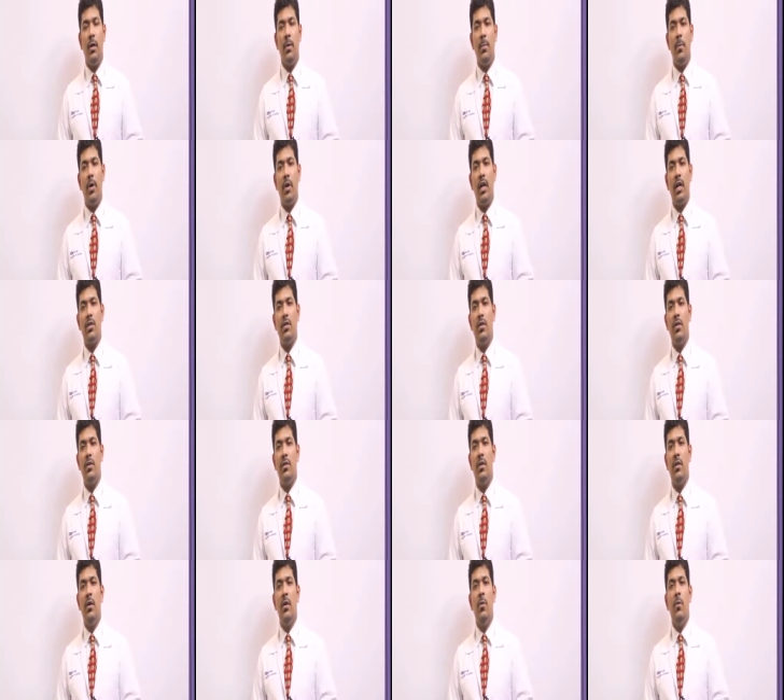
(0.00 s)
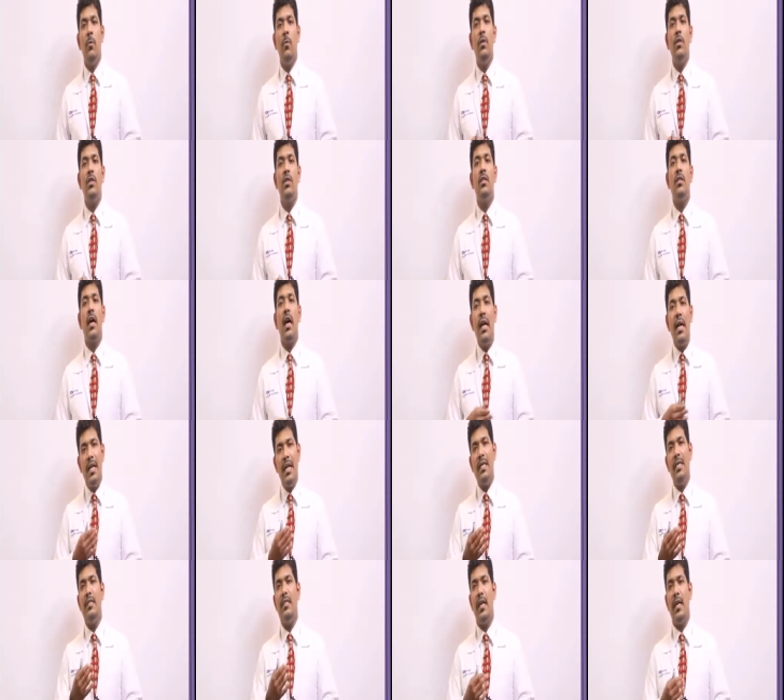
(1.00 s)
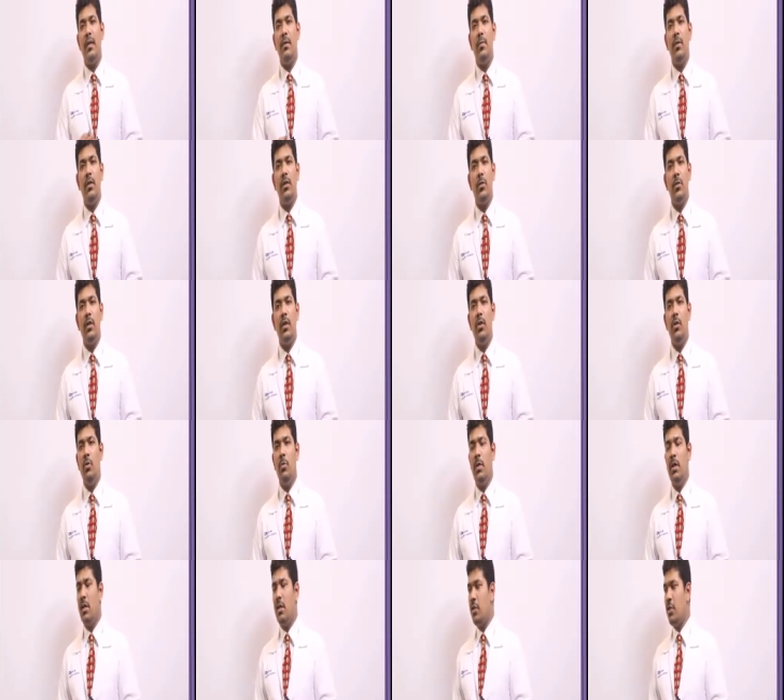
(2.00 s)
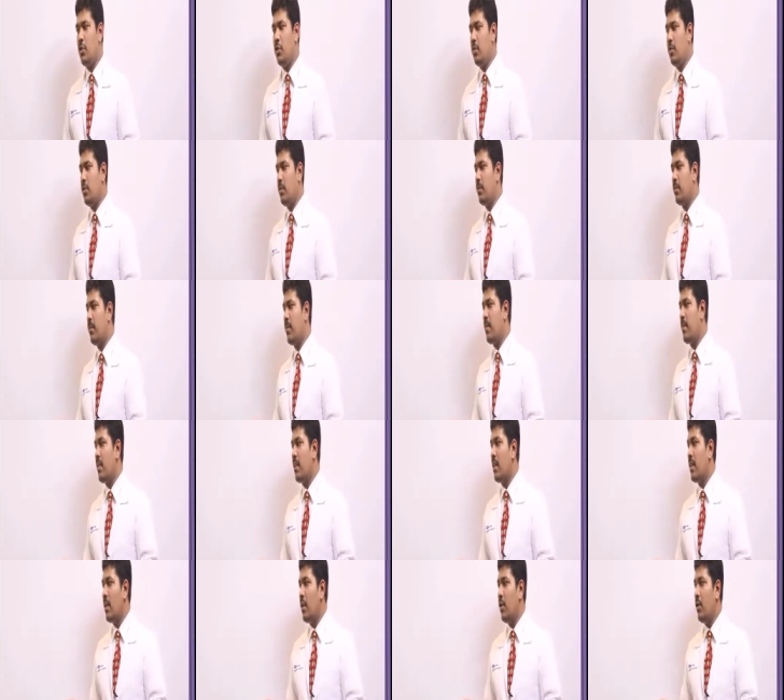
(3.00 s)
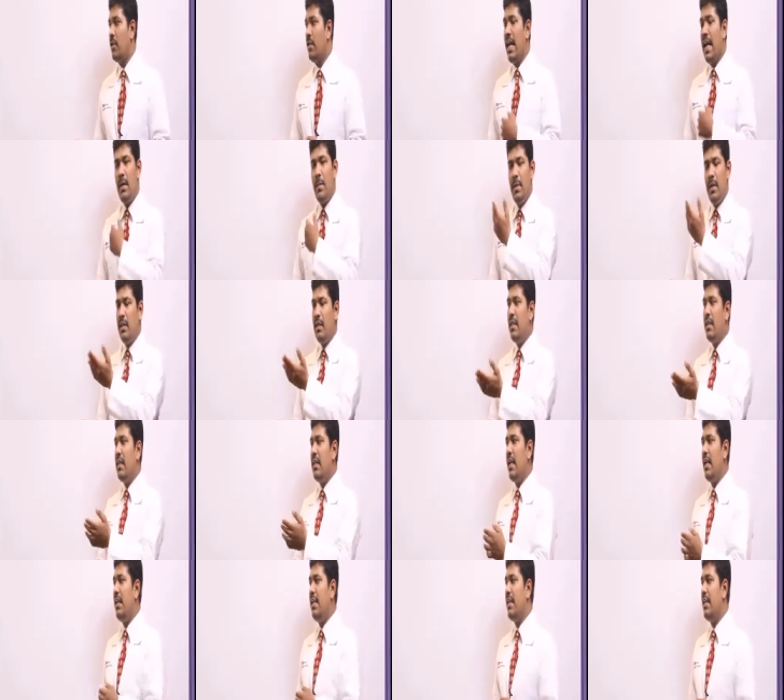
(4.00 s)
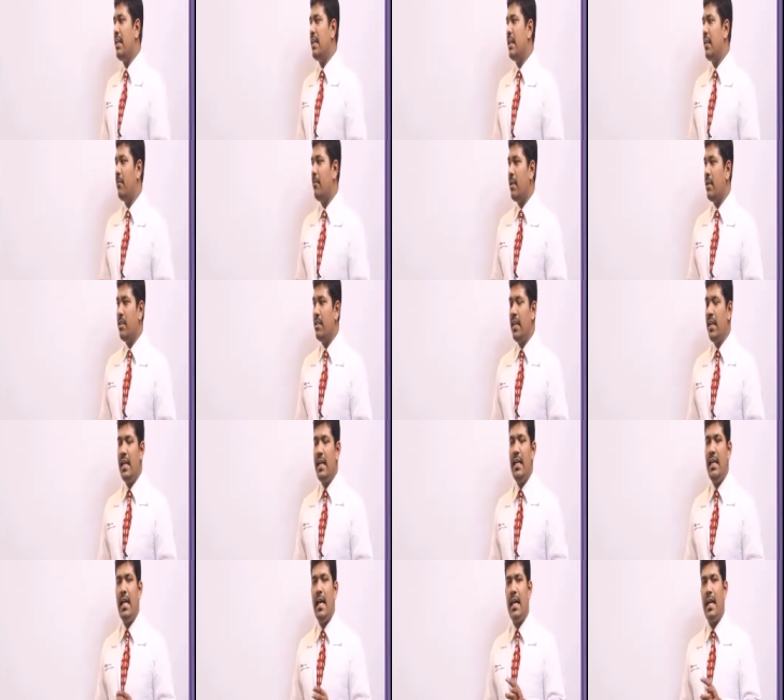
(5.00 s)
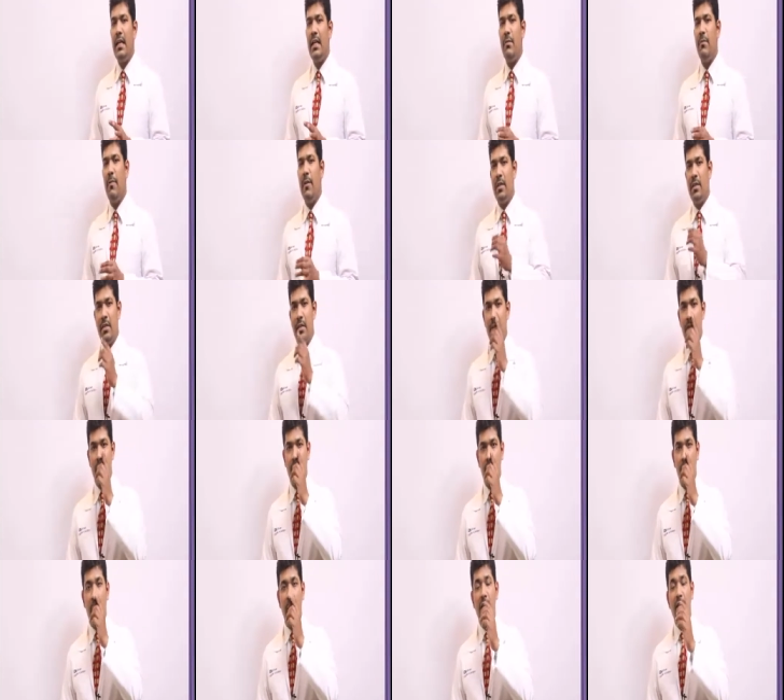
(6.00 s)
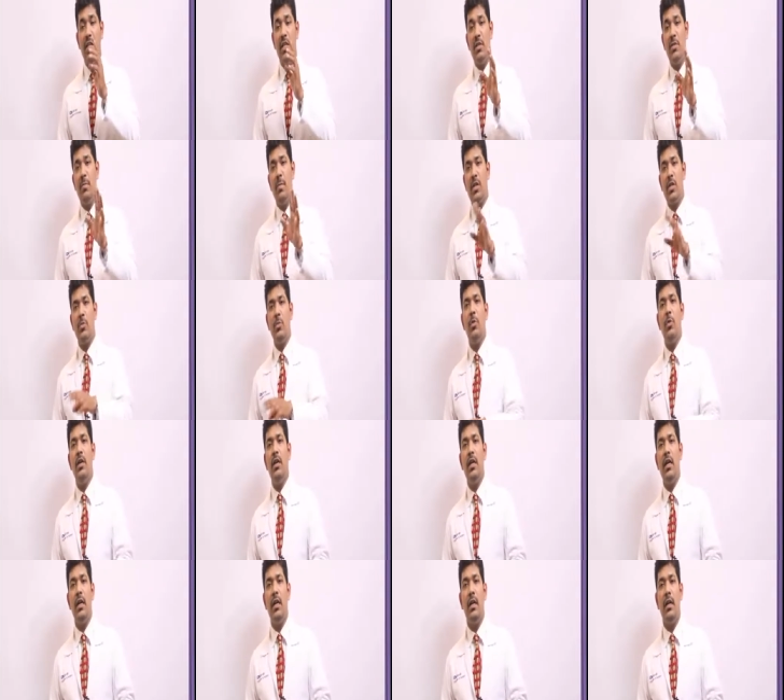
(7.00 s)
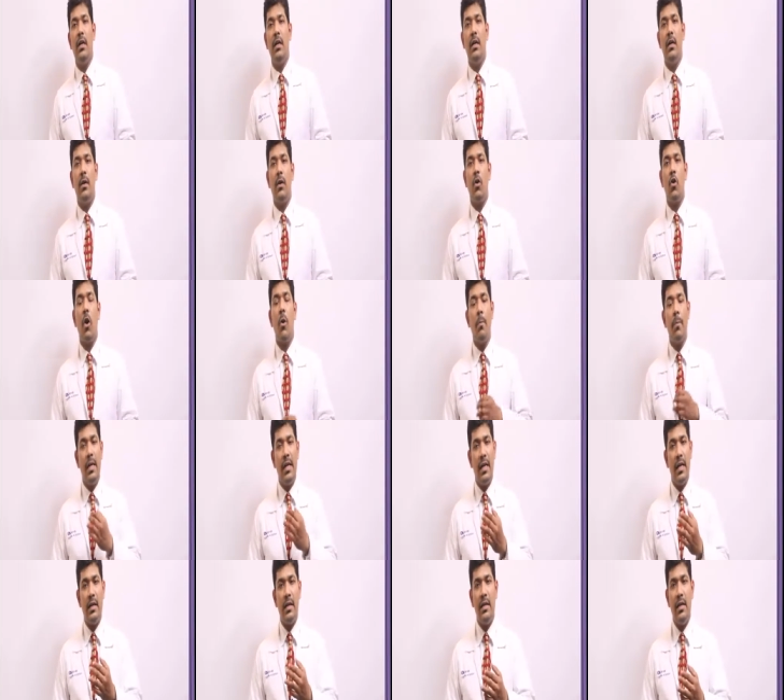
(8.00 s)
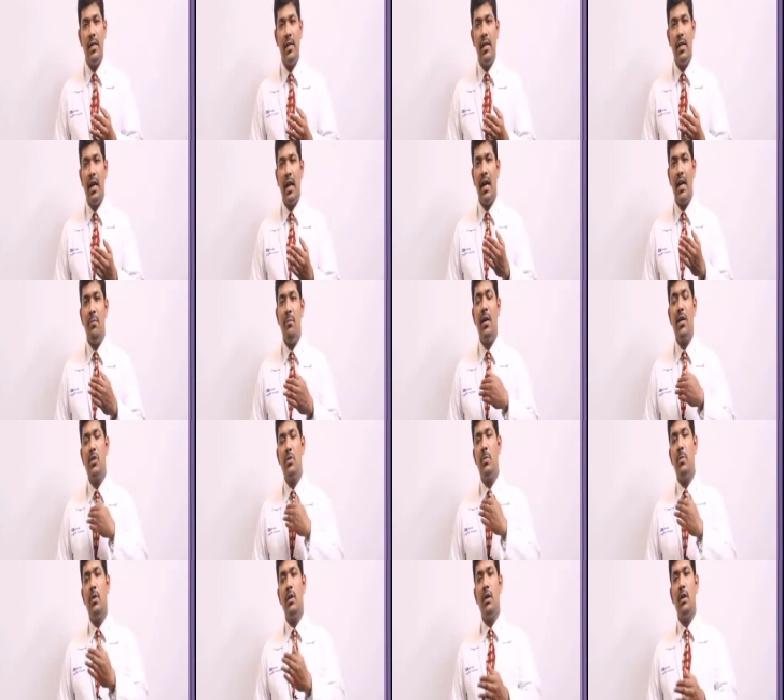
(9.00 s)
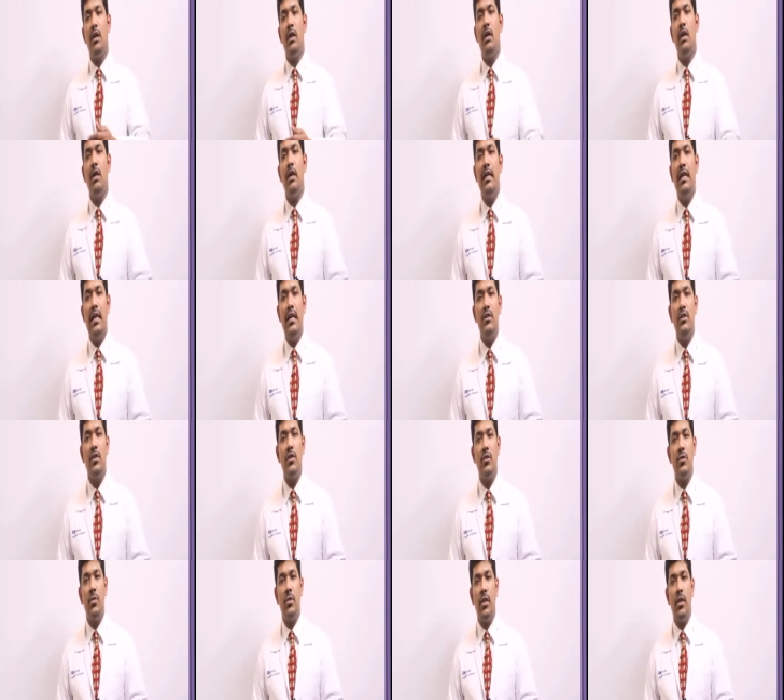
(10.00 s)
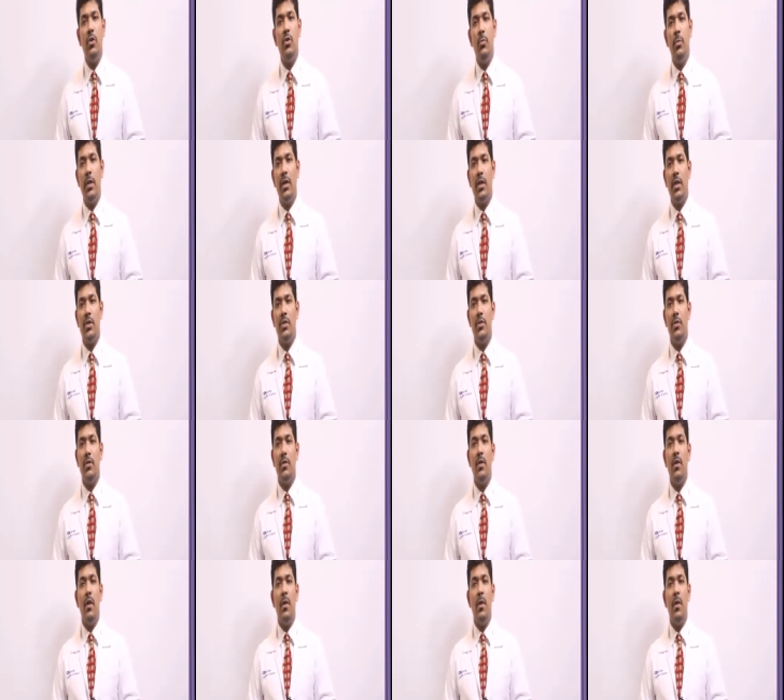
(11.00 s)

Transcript: productions which is undesirable to the human tissues. Now that being the direct effect, the indirect effects mu is much more complicated and much more dangerous to the human tissue